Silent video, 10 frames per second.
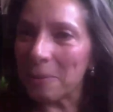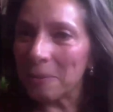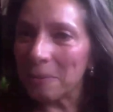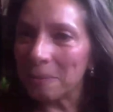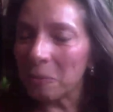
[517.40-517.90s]

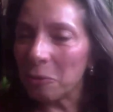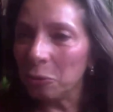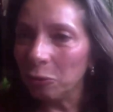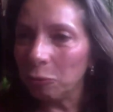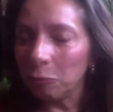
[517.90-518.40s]

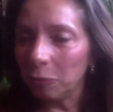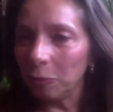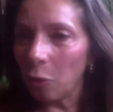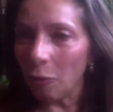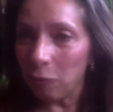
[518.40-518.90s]

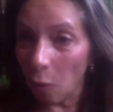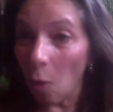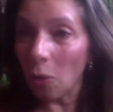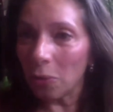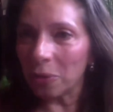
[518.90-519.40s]
could
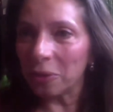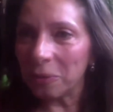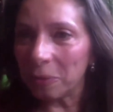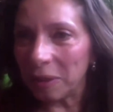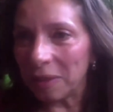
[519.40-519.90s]
go
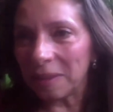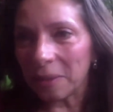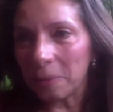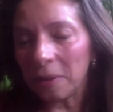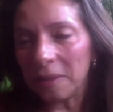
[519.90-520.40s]
forward with
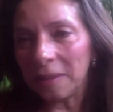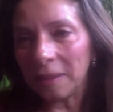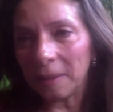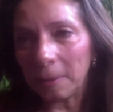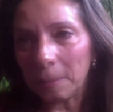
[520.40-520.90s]

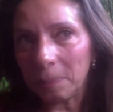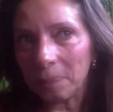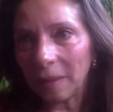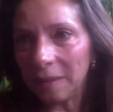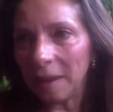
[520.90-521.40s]

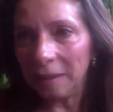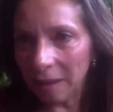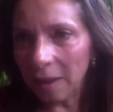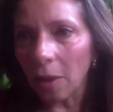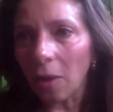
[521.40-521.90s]
the
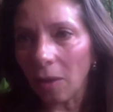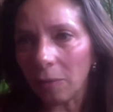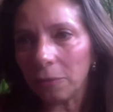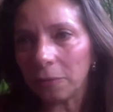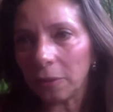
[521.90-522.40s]
idea
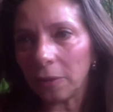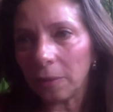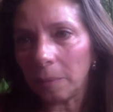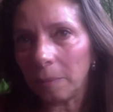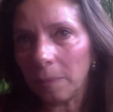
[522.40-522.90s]
of
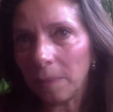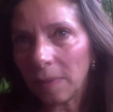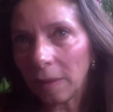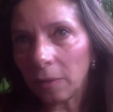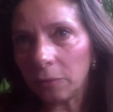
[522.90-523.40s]

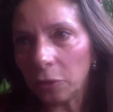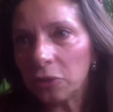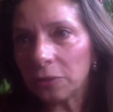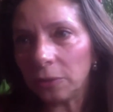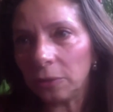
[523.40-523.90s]
a
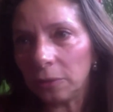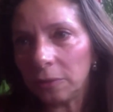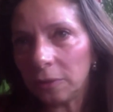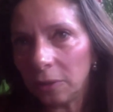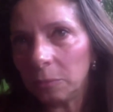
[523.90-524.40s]
virtual
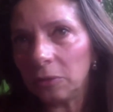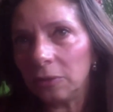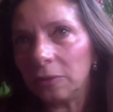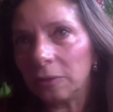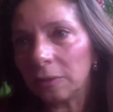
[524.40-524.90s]

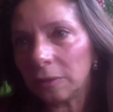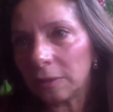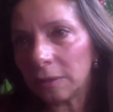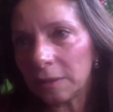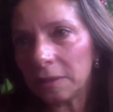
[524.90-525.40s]

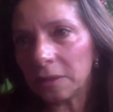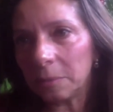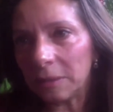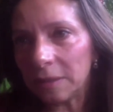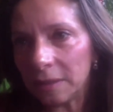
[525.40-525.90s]
human
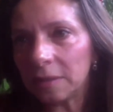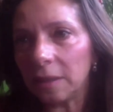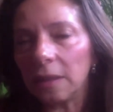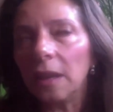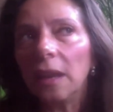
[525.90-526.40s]
system
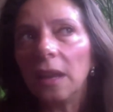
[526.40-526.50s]
assisting